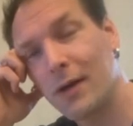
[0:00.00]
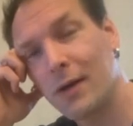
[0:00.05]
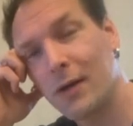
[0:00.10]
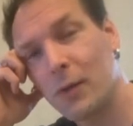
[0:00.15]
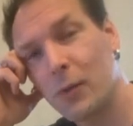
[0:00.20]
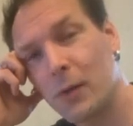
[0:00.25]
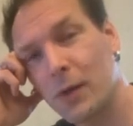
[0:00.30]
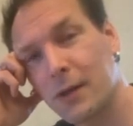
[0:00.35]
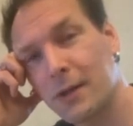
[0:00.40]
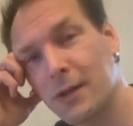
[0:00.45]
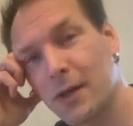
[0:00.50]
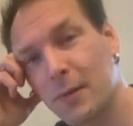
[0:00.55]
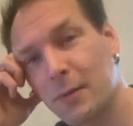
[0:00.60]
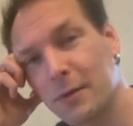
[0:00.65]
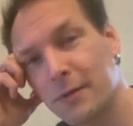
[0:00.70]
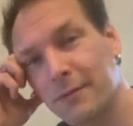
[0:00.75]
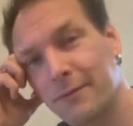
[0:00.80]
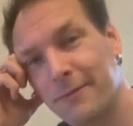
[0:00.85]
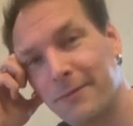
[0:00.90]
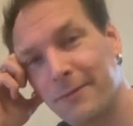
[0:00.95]
what
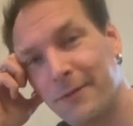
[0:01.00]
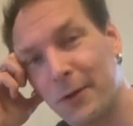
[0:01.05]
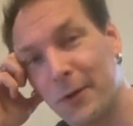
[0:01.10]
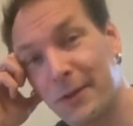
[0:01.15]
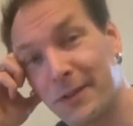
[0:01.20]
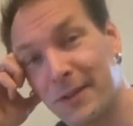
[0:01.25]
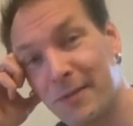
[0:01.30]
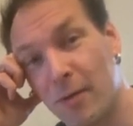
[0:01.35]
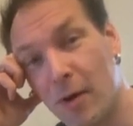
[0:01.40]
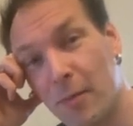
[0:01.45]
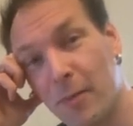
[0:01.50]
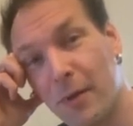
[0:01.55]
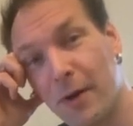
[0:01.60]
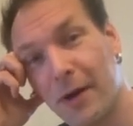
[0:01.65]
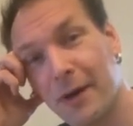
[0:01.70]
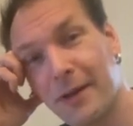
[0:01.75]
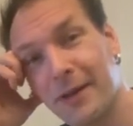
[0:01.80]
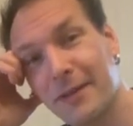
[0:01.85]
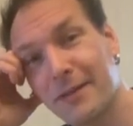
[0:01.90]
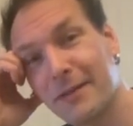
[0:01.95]
comes first in my
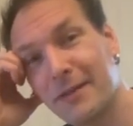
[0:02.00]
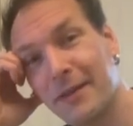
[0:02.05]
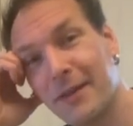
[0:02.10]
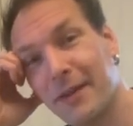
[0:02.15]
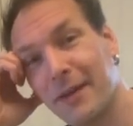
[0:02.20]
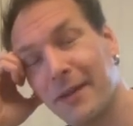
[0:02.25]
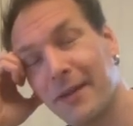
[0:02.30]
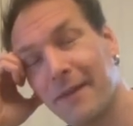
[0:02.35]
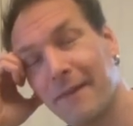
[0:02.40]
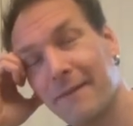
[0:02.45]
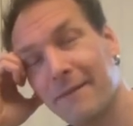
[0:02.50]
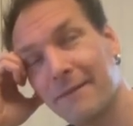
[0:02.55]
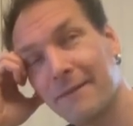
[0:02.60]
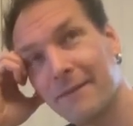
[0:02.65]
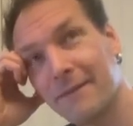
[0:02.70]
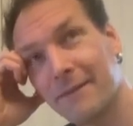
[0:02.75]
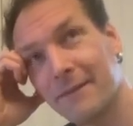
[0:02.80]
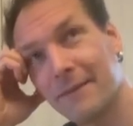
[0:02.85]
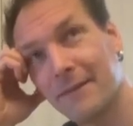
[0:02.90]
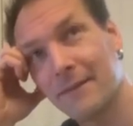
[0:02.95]
mind is that
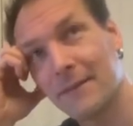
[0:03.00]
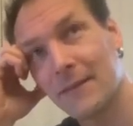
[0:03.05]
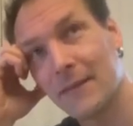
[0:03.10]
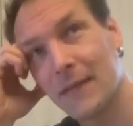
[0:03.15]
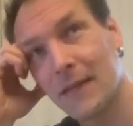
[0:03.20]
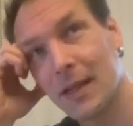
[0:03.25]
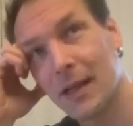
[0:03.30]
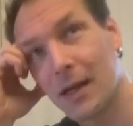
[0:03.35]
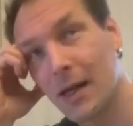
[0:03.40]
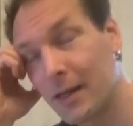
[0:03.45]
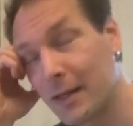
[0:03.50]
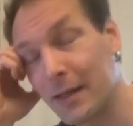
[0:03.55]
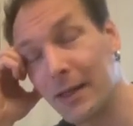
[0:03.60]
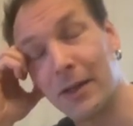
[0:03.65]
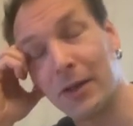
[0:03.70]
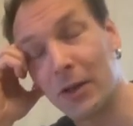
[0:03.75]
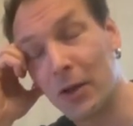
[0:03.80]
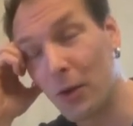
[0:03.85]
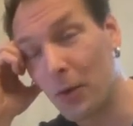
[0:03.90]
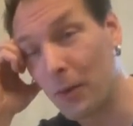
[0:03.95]
I
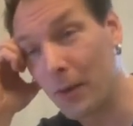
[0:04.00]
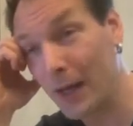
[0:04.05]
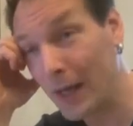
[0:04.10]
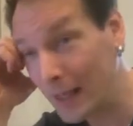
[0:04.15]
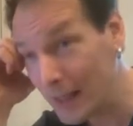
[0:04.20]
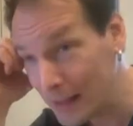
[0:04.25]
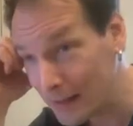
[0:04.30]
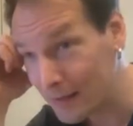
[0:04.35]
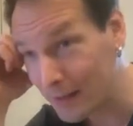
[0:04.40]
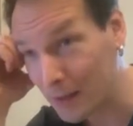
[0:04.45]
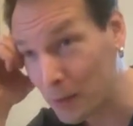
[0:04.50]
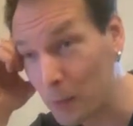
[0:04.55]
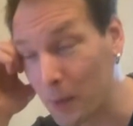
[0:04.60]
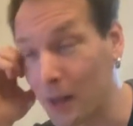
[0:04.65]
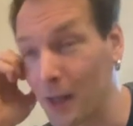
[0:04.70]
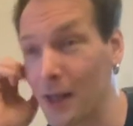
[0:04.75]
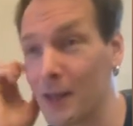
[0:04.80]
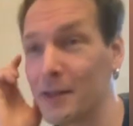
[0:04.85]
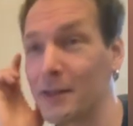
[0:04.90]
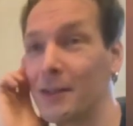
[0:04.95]
didn't know anything
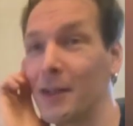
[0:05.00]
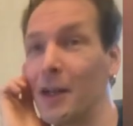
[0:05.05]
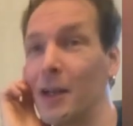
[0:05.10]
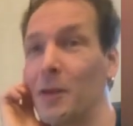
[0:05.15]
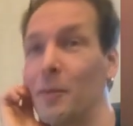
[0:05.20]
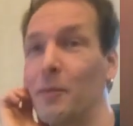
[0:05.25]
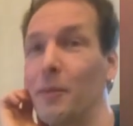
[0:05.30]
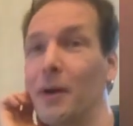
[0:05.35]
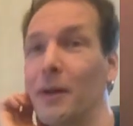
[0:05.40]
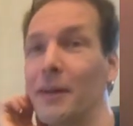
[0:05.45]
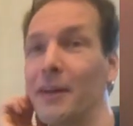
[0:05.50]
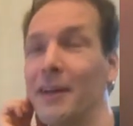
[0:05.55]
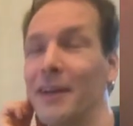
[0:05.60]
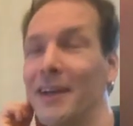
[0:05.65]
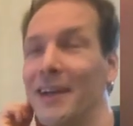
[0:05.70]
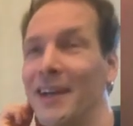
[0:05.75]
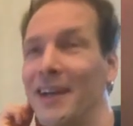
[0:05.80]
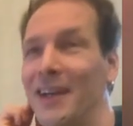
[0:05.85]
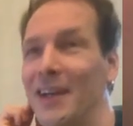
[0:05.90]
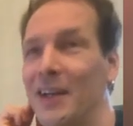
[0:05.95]
when I started, but
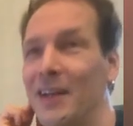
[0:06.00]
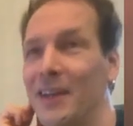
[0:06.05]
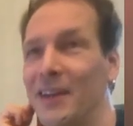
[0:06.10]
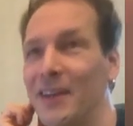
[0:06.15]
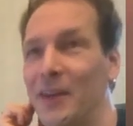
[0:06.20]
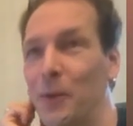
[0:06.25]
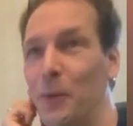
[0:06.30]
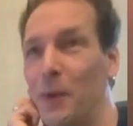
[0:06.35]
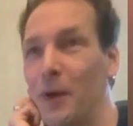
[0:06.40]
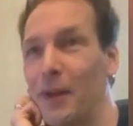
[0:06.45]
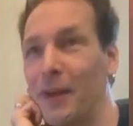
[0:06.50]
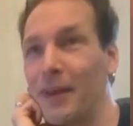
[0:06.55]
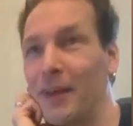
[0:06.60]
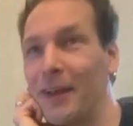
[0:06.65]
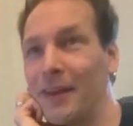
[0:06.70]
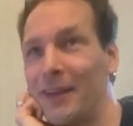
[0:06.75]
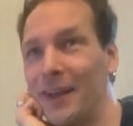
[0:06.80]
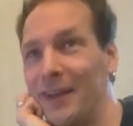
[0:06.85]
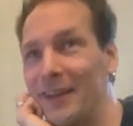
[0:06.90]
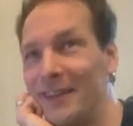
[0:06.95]
the one
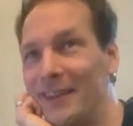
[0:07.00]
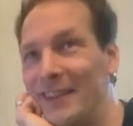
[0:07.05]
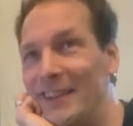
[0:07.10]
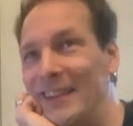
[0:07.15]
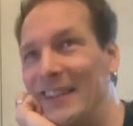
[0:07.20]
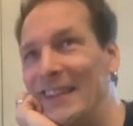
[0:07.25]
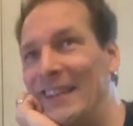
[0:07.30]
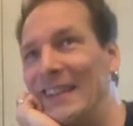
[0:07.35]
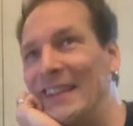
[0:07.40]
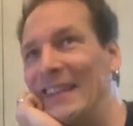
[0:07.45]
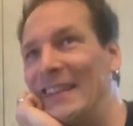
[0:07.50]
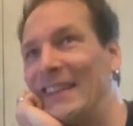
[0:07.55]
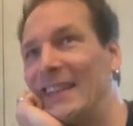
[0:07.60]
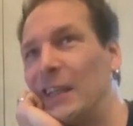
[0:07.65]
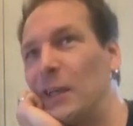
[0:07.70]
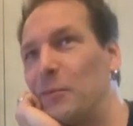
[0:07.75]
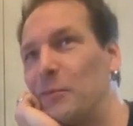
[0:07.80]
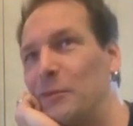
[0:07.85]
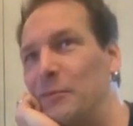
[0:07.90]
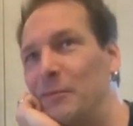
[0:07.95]
thing that
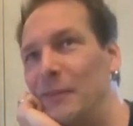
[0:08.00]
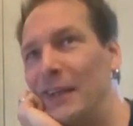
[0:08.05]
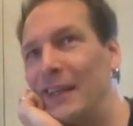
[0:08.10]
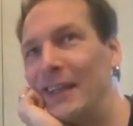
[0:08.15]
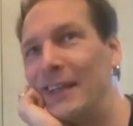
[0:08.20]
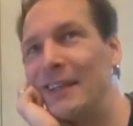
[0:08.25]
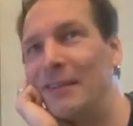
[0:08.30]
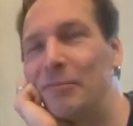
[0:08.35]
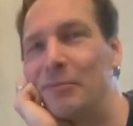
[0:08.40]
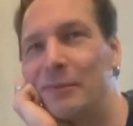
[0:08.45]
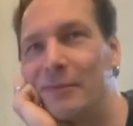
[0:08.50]
kept me